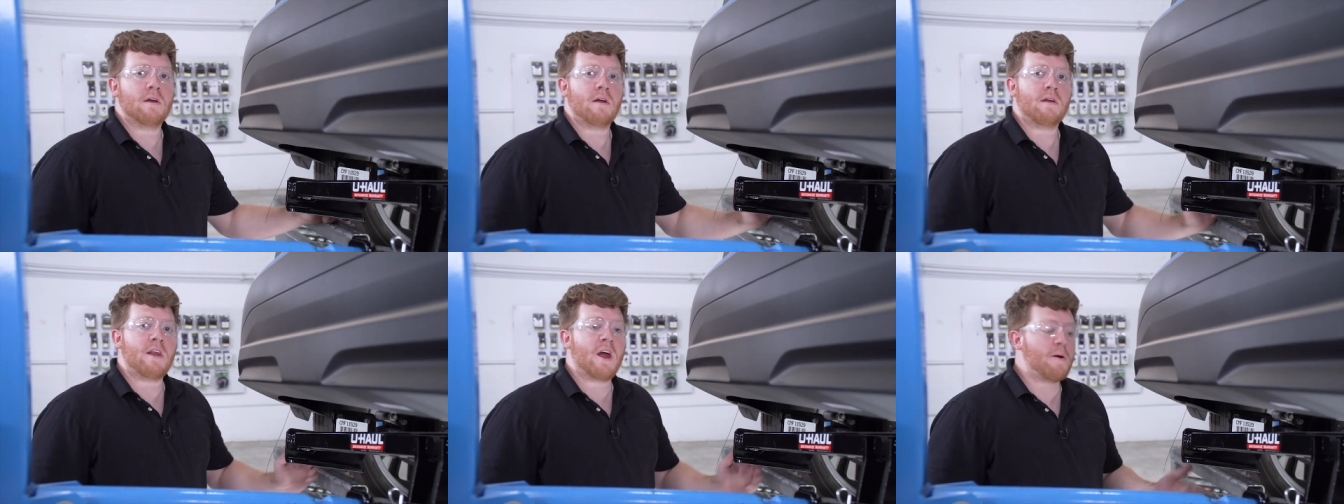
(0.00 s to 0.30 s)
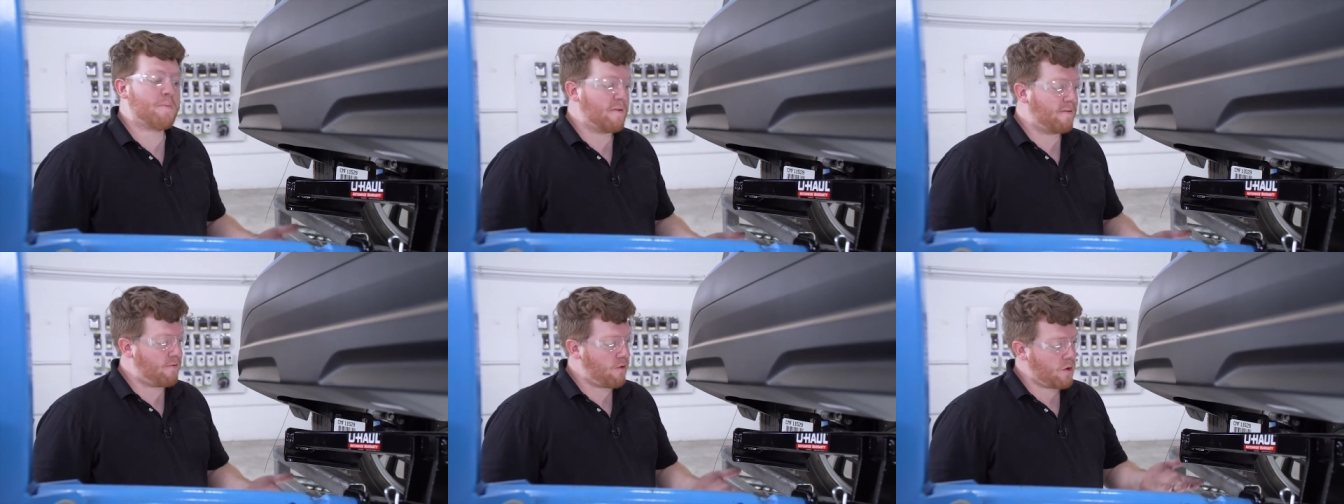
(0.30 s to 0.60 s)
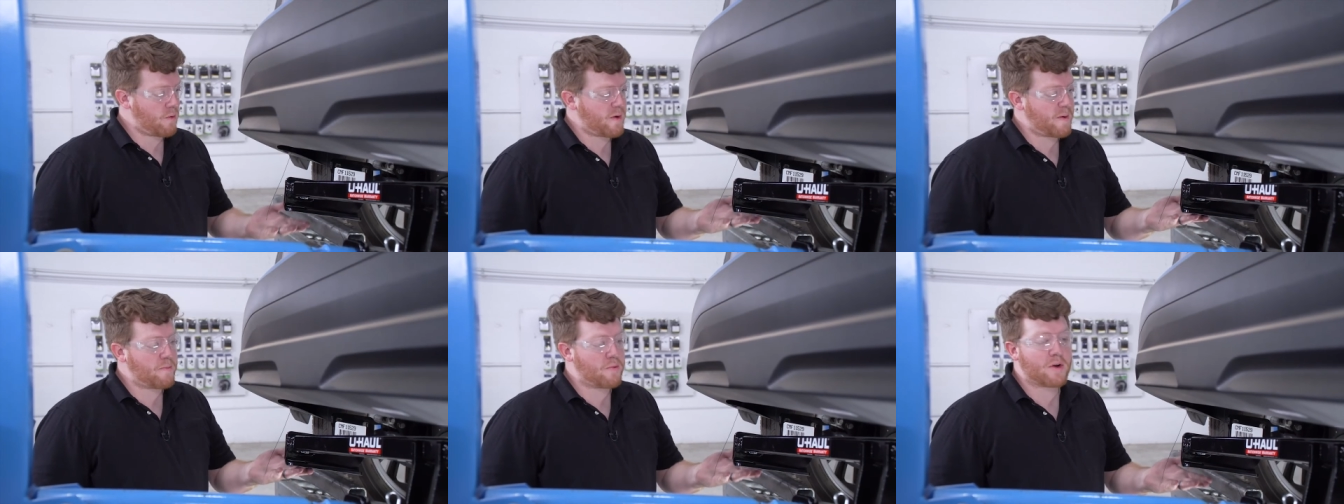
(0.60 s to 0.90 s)
Now
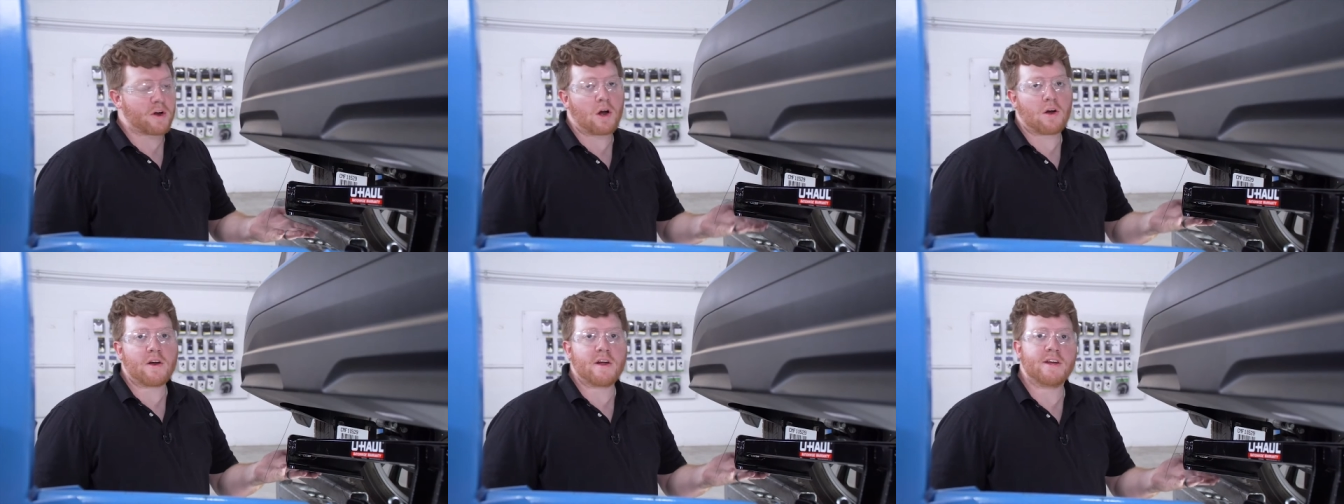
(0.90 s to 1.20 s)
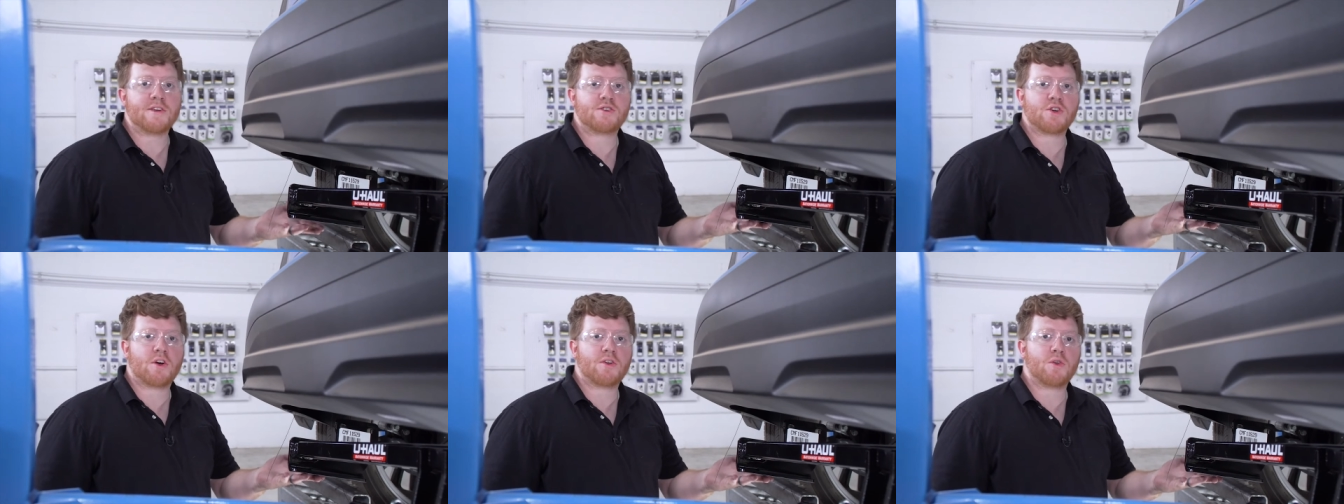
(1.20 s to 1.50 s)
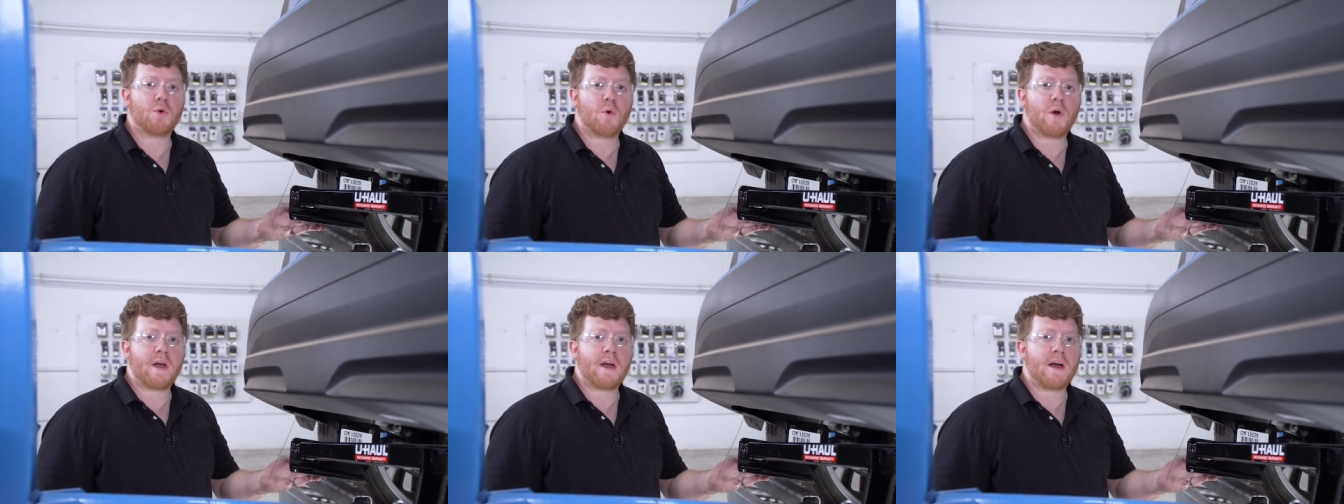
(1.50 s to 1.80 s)
before we bring our hitch all
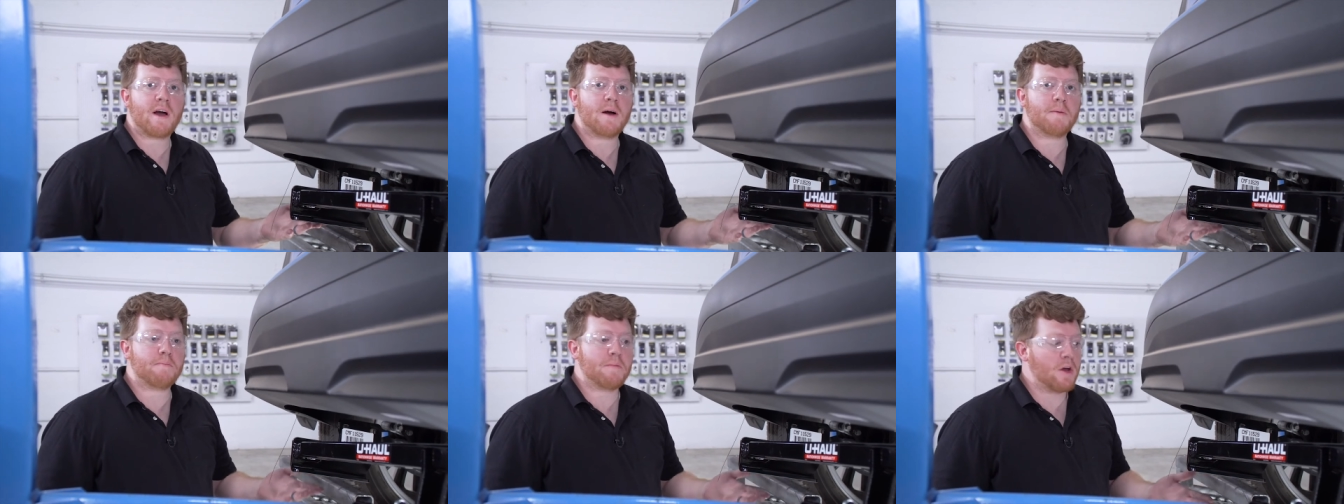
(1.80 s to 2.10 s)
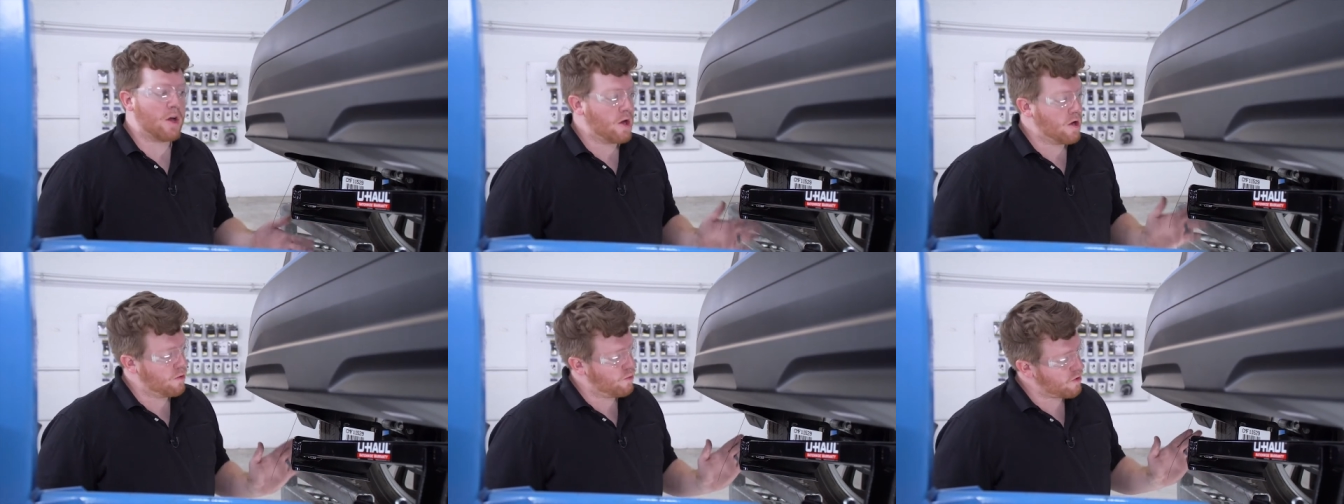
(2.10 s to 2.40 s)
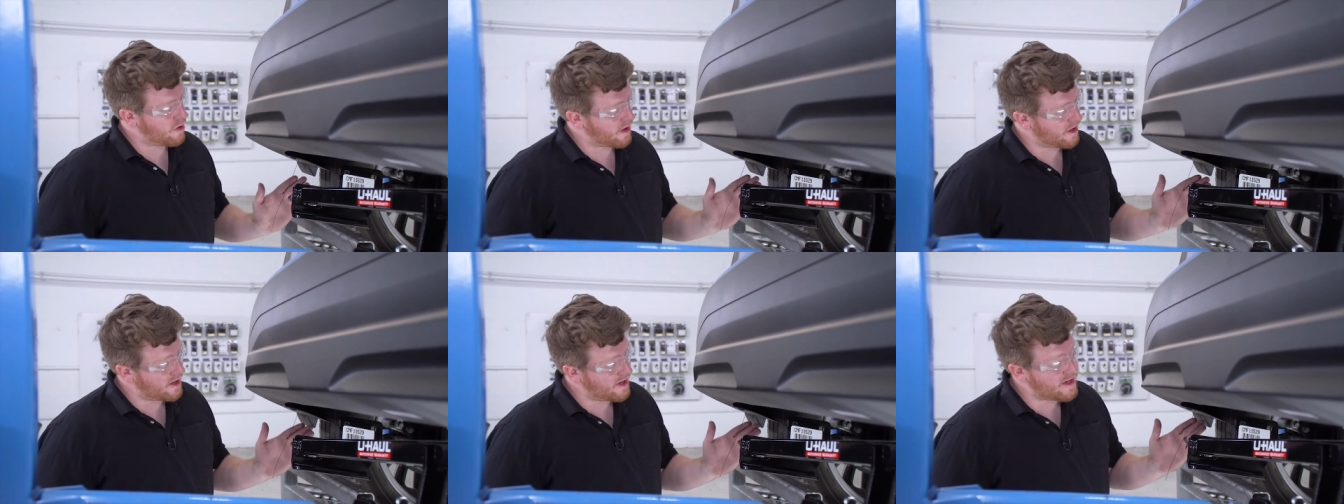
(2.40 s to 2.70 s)
the way up,
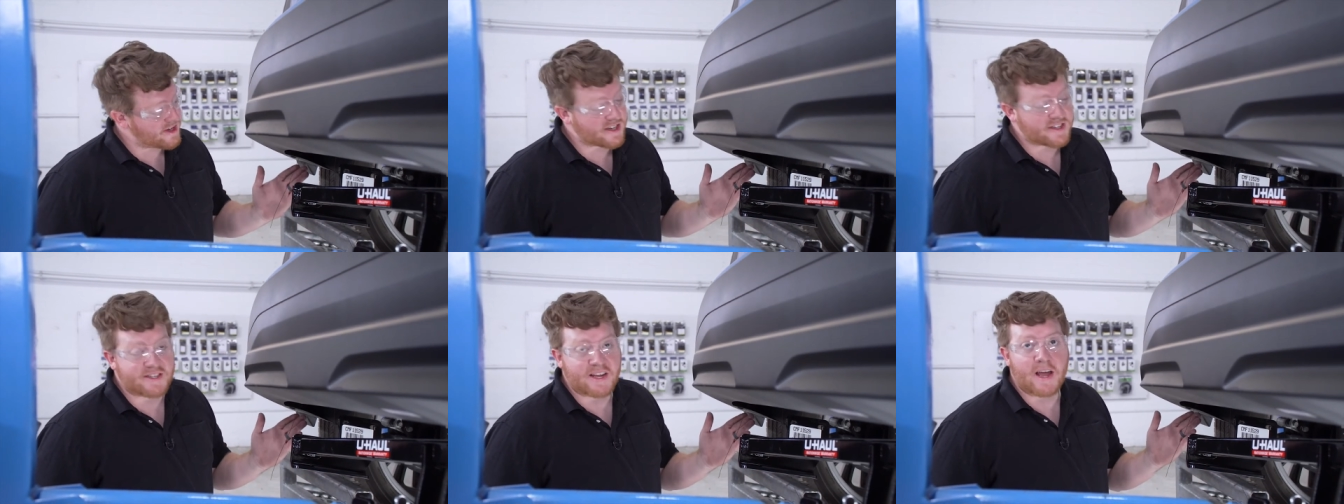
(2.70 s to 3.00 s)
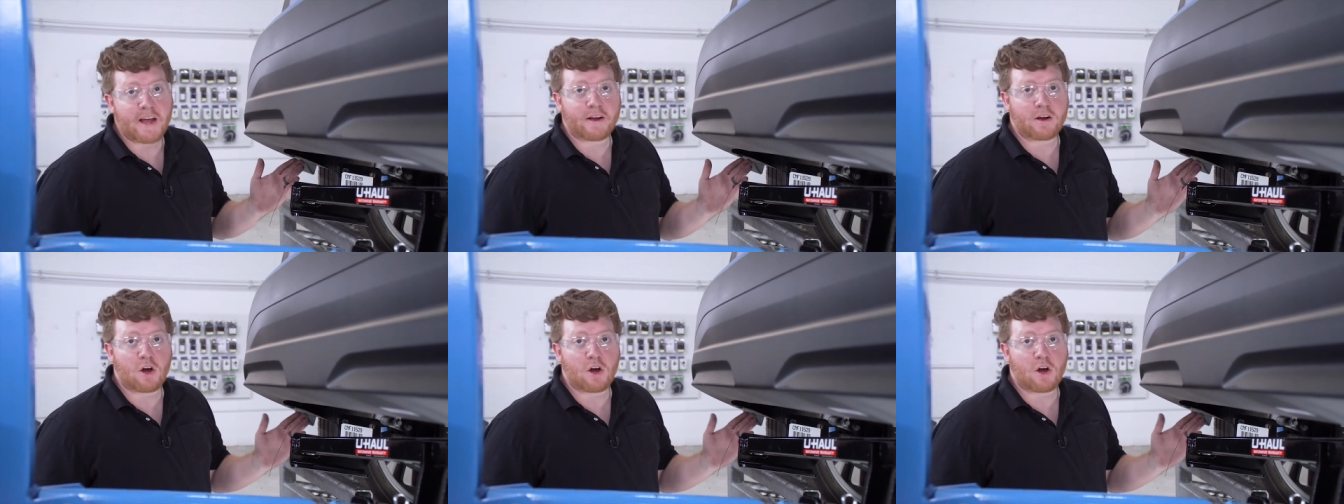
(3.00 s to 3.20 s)
we're gonna need to take